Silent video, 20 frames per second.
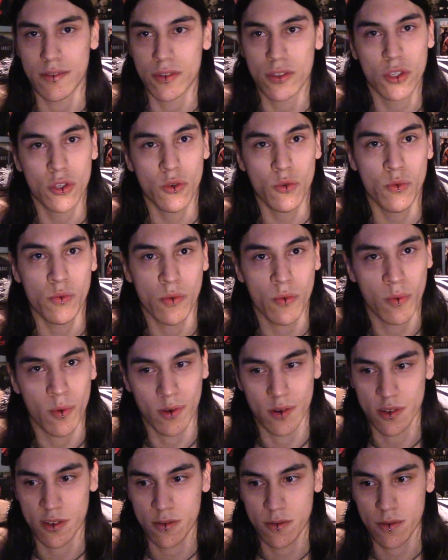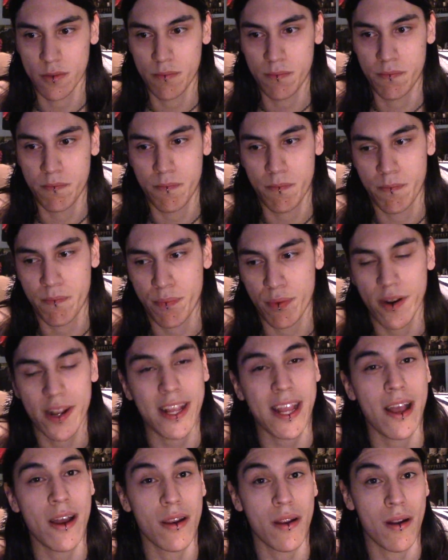2 awards,
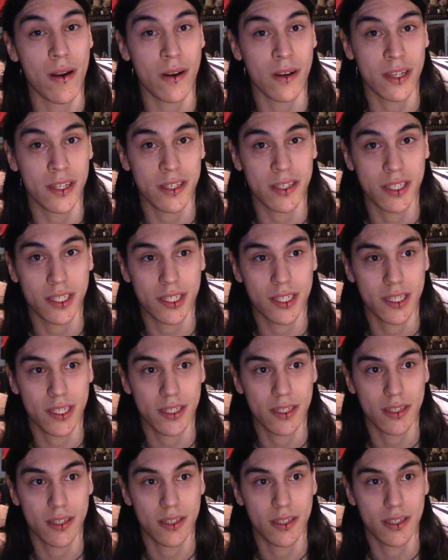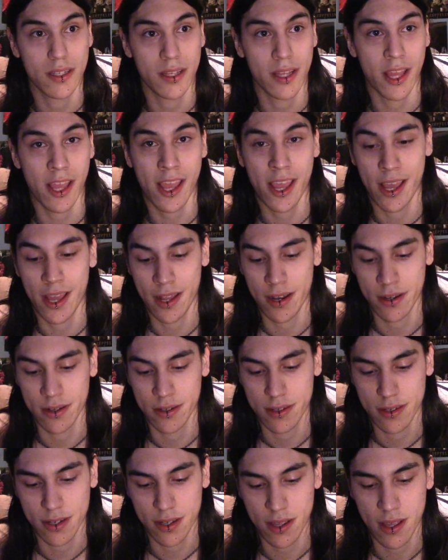Breakout Artist and
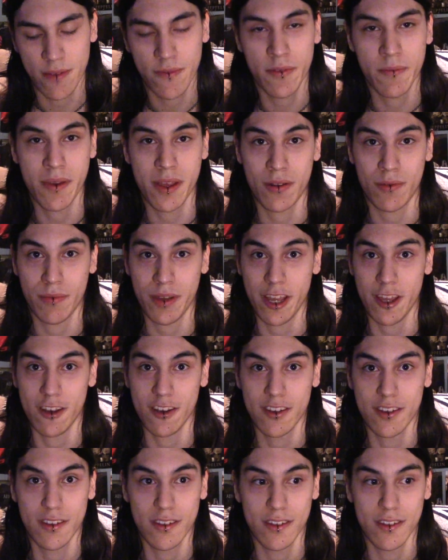Heavy Metal Band,